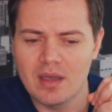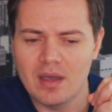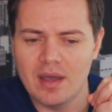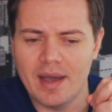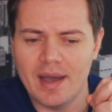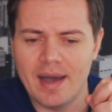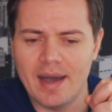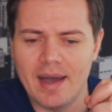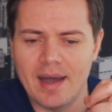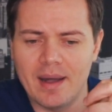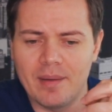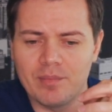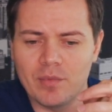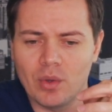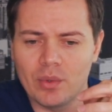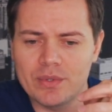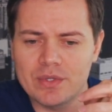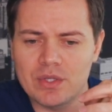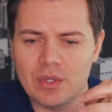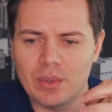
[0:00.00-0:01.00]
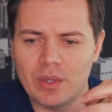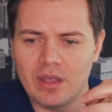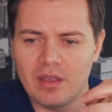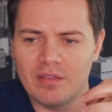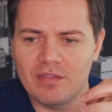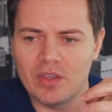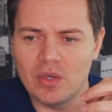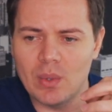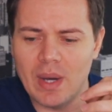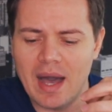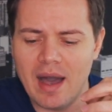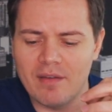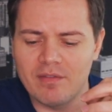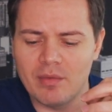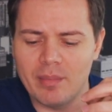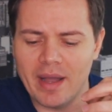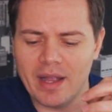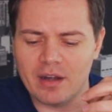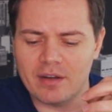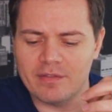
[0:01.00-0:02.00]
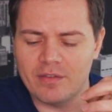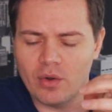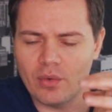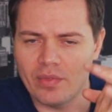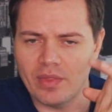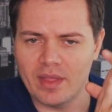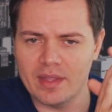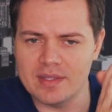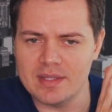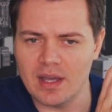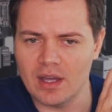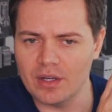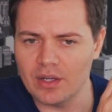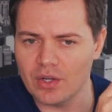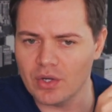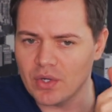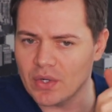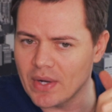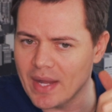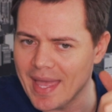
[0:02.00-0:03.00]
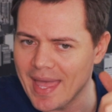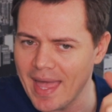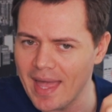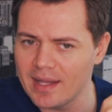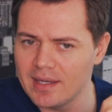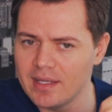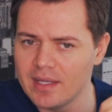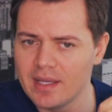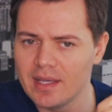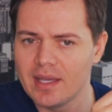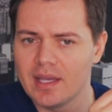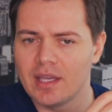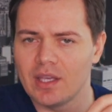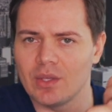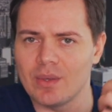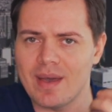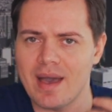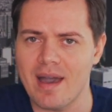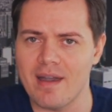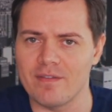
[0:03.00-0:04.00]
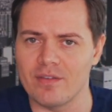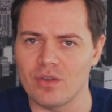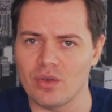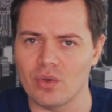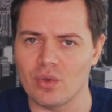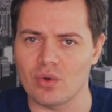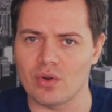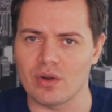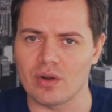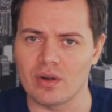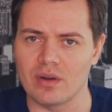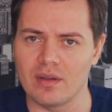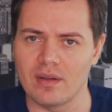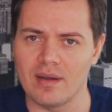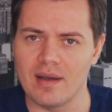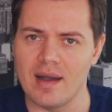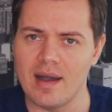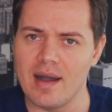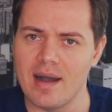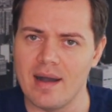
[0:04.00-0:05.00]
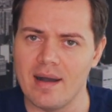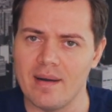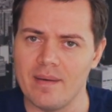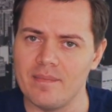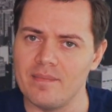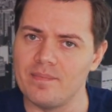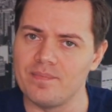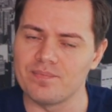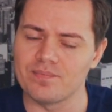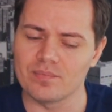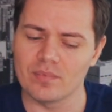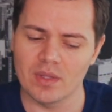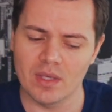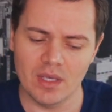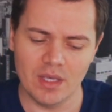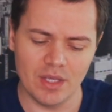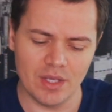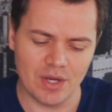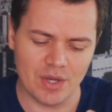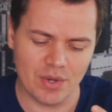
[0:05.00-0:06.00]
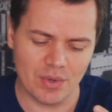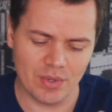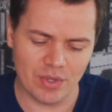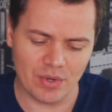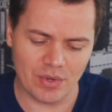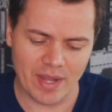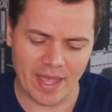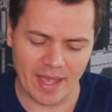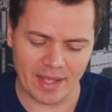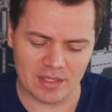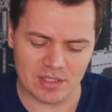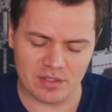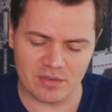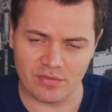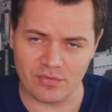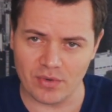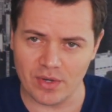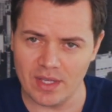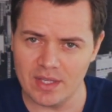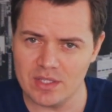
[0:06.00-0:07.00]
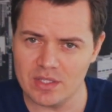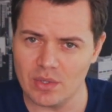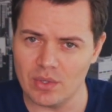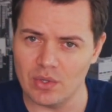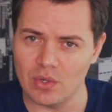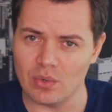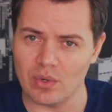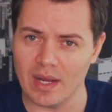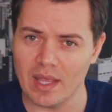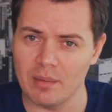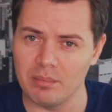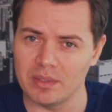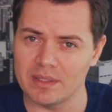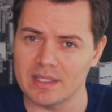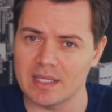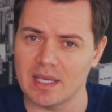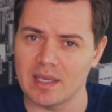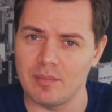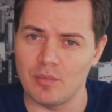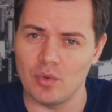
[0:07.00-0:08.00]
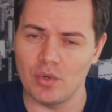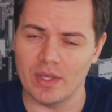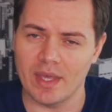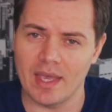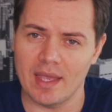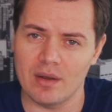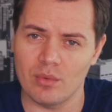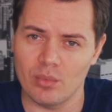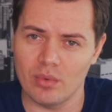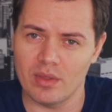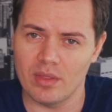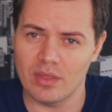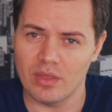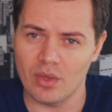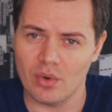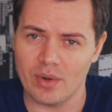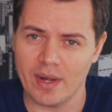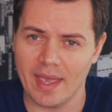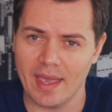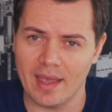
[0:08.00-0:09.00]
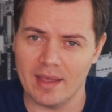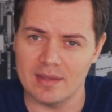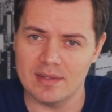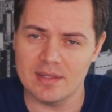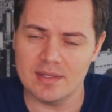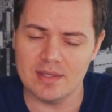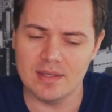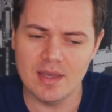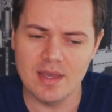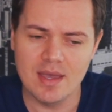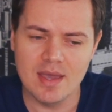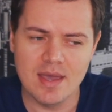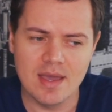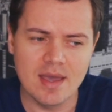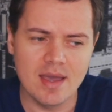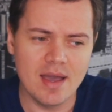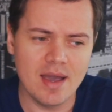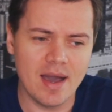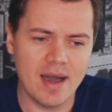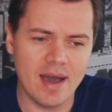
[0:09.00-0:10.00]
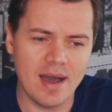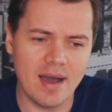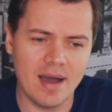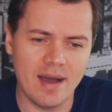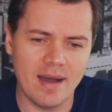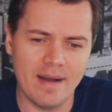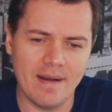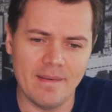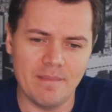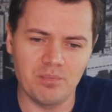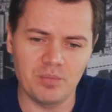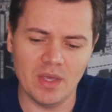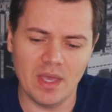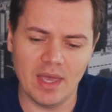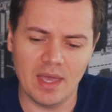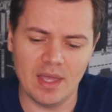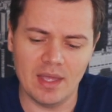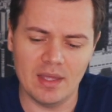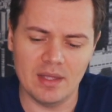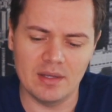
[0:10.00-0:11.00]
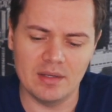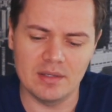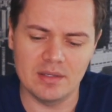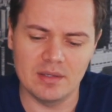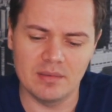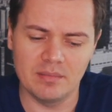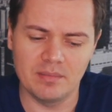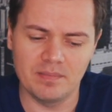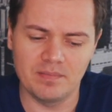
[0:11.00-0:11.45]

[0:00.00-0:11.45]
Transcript: Also, if you have a microphone that's on your head, you have your your hands free, so you're able to communicate with your hands. And